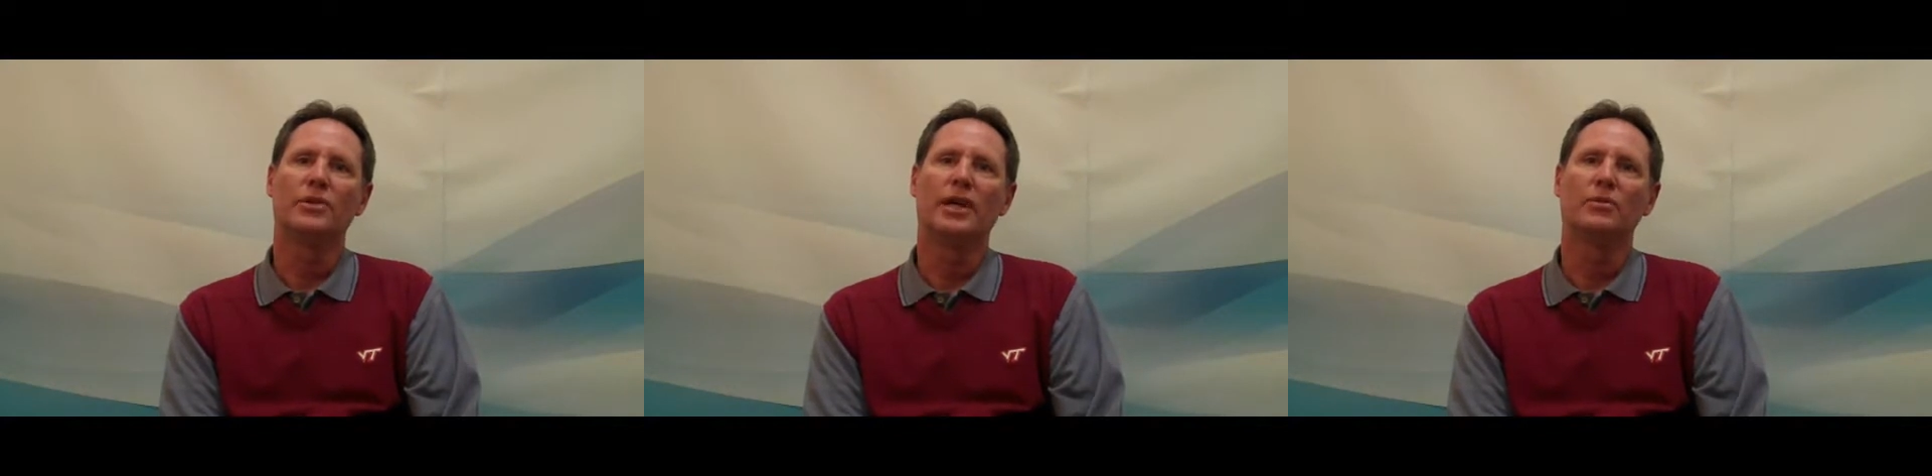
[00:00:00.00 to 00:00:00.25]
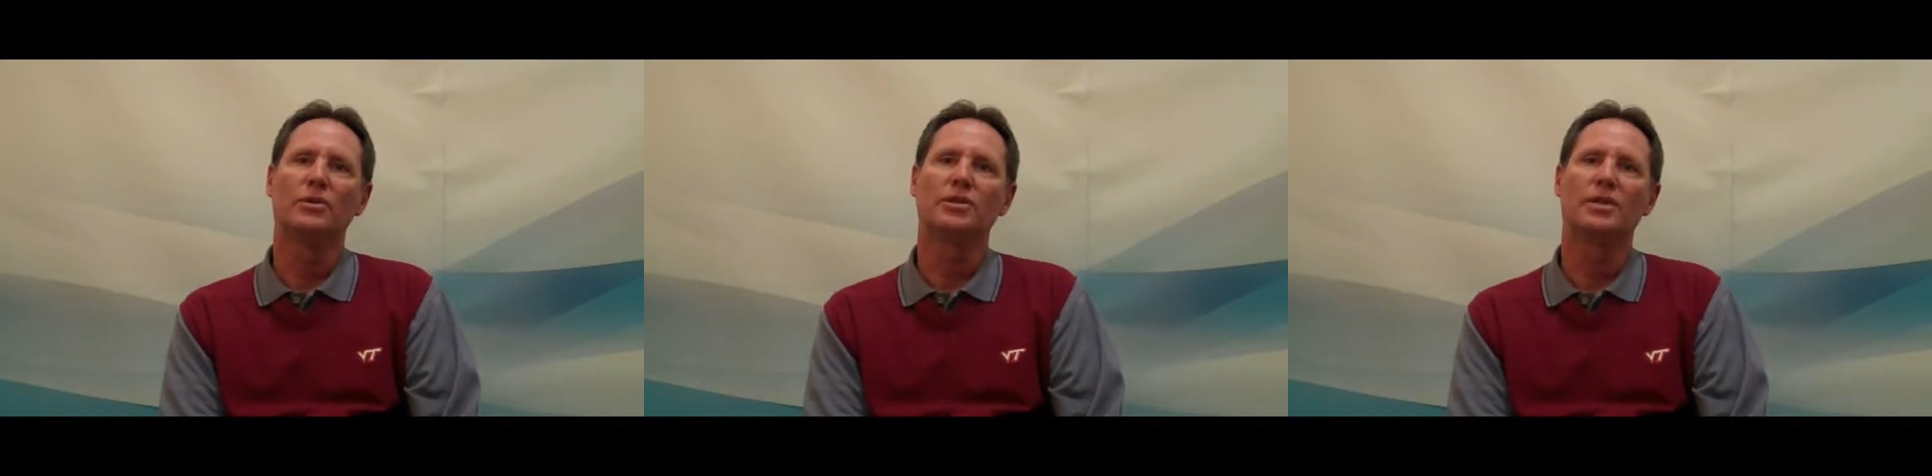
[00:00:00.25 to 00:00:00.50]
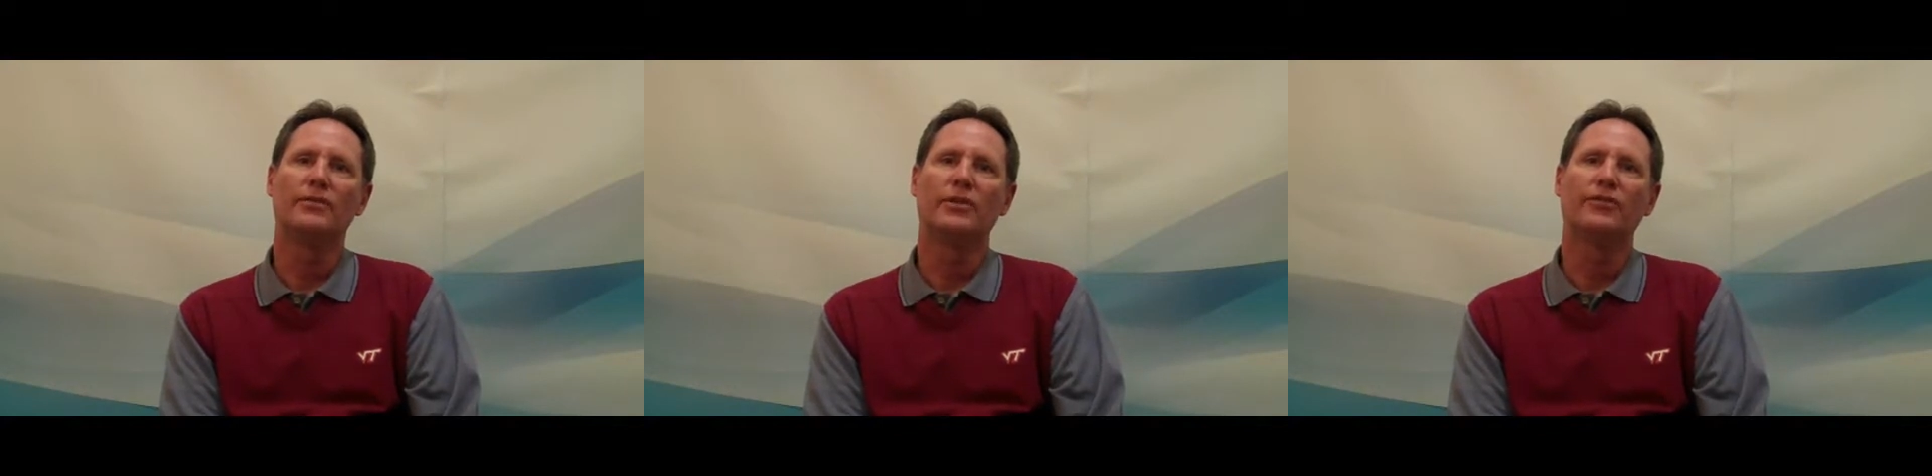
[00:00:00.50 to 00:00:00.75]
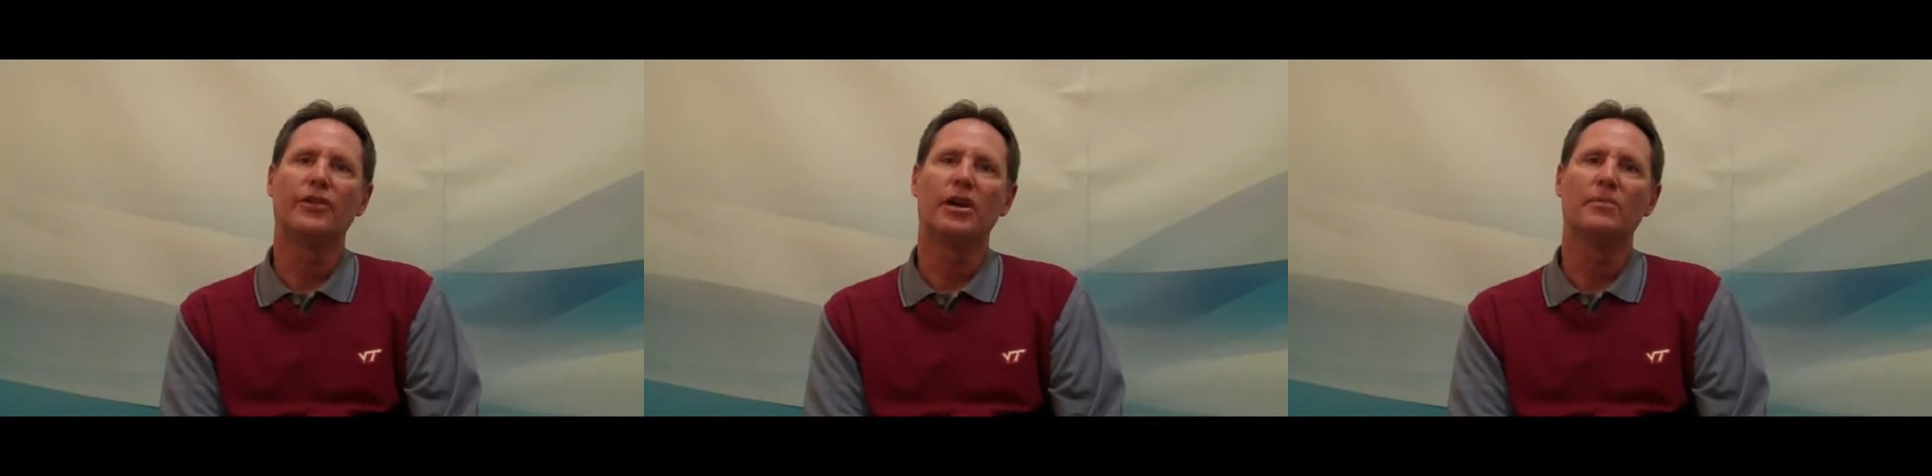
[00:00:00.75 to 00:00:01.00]
they receive
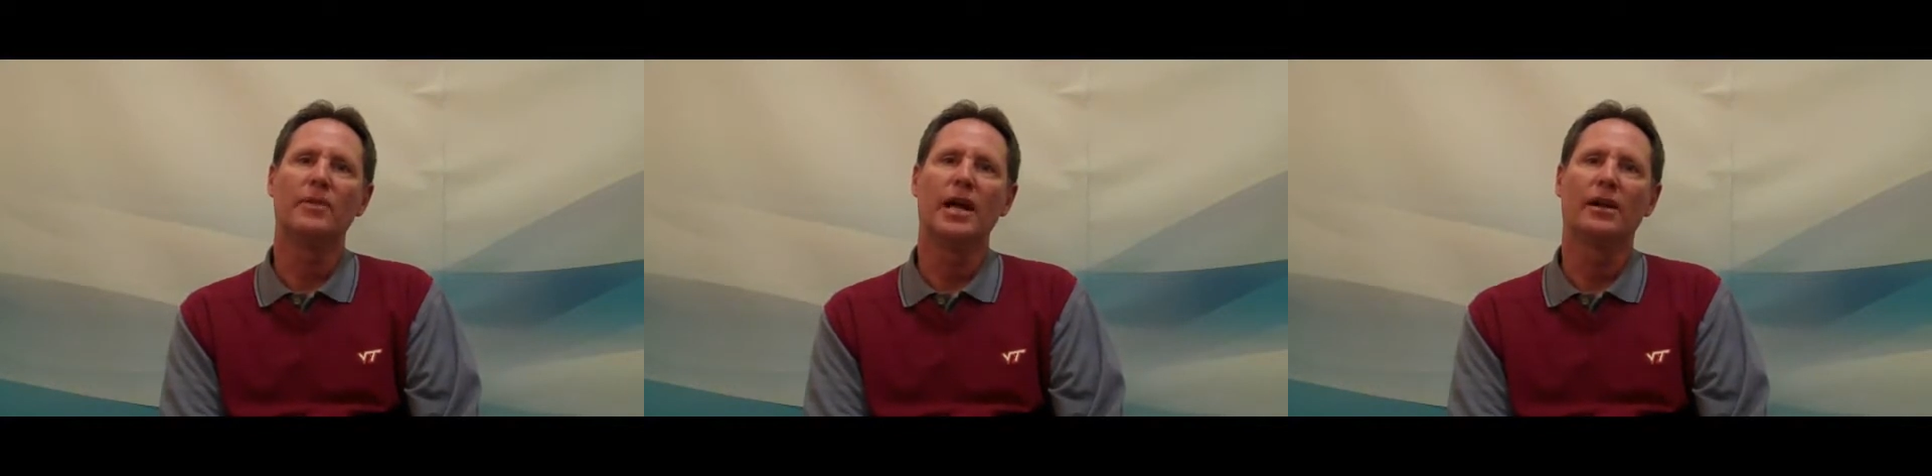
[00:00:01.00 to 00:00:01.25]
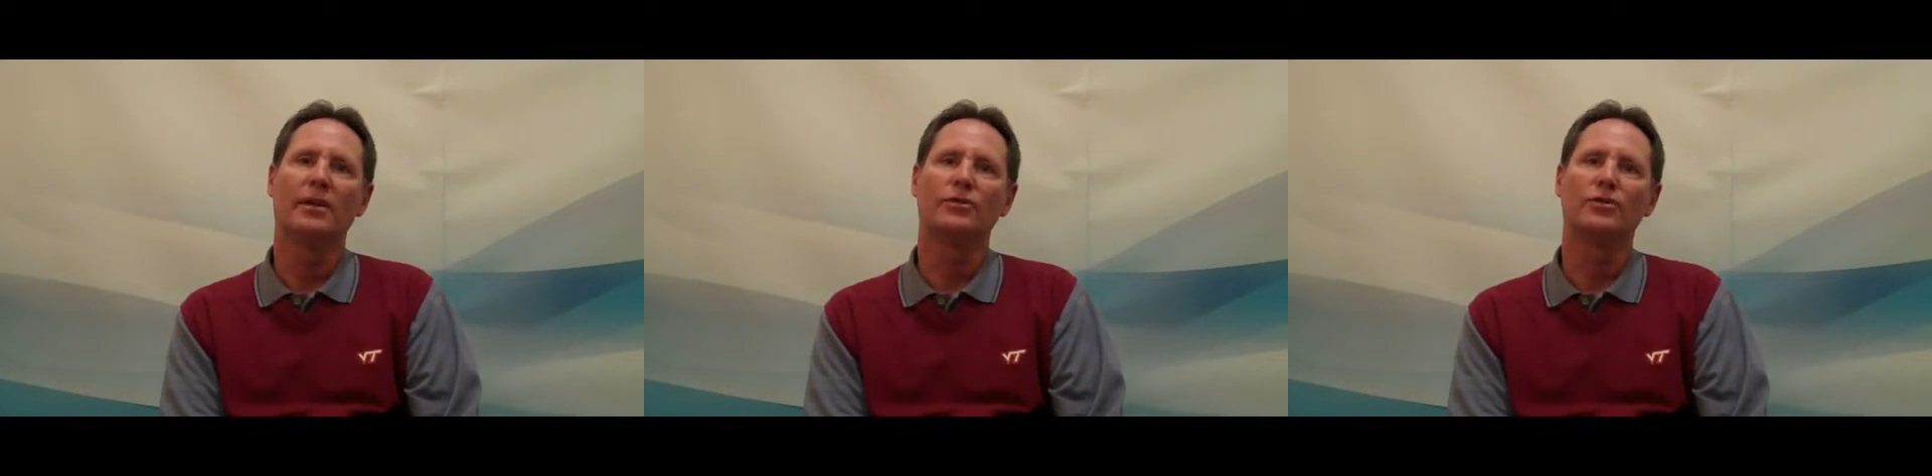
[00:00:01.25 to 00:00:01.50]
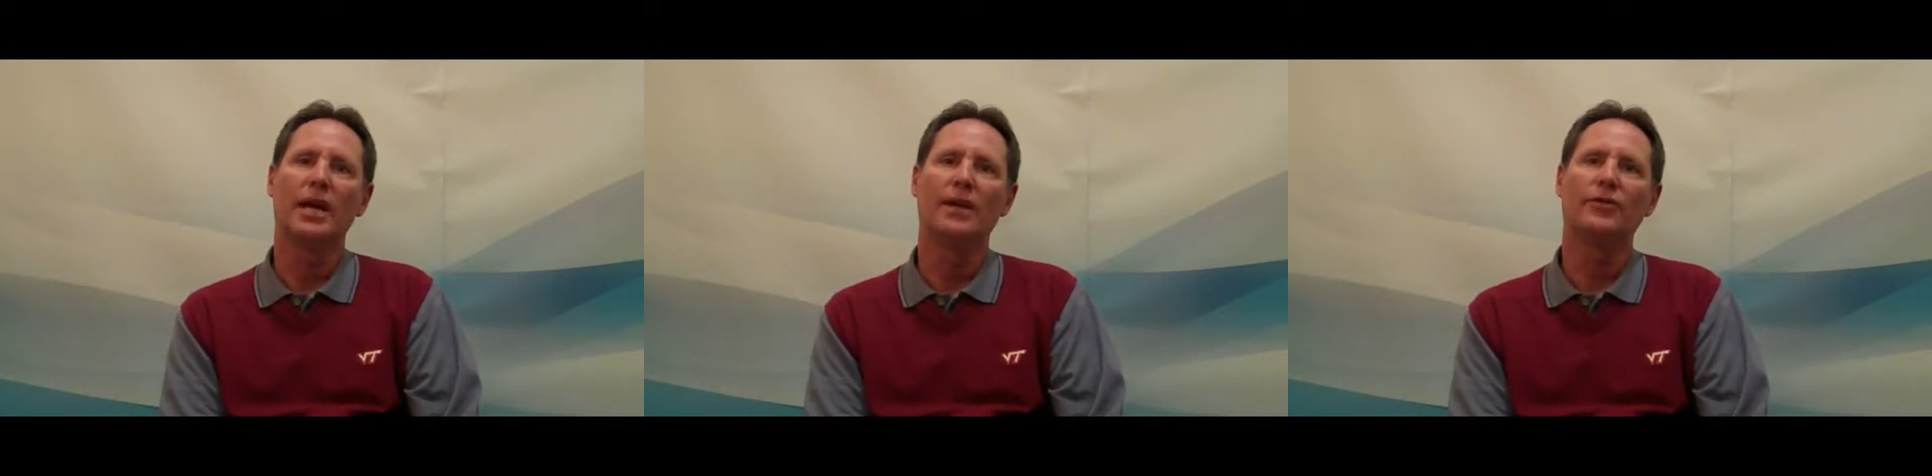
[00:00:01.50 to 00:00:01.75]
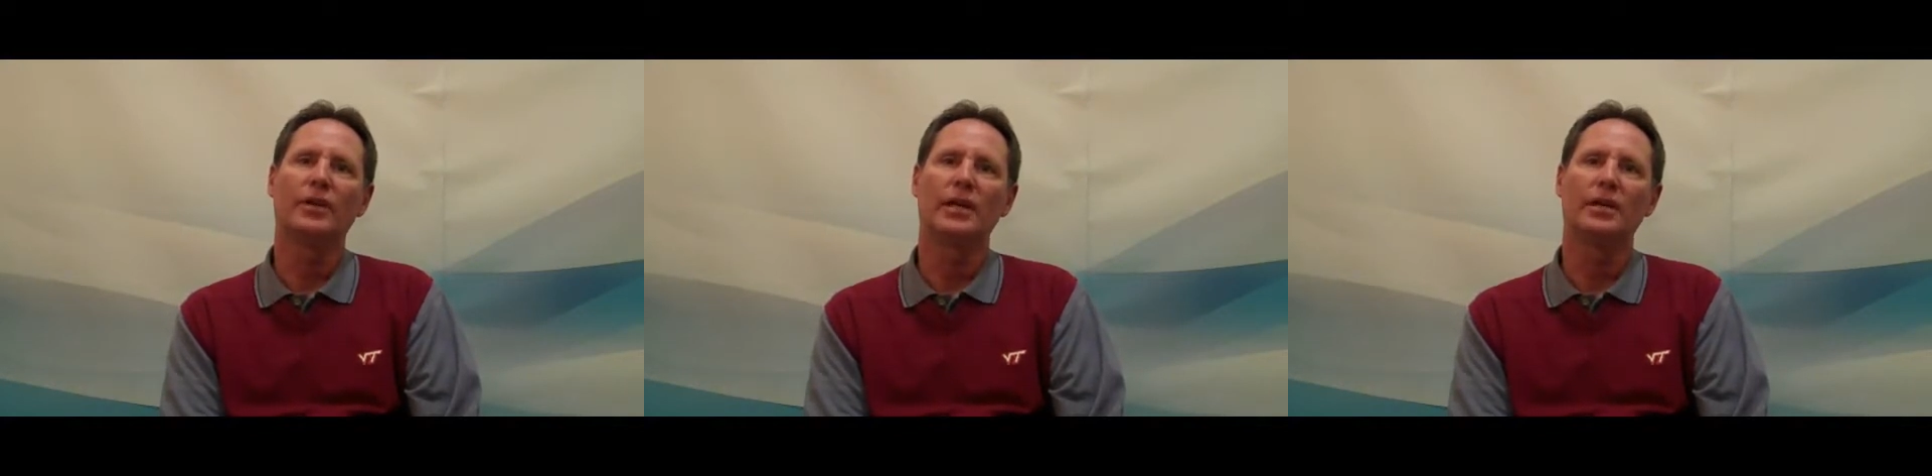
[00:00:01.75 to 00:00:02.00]
a fair amount of traffic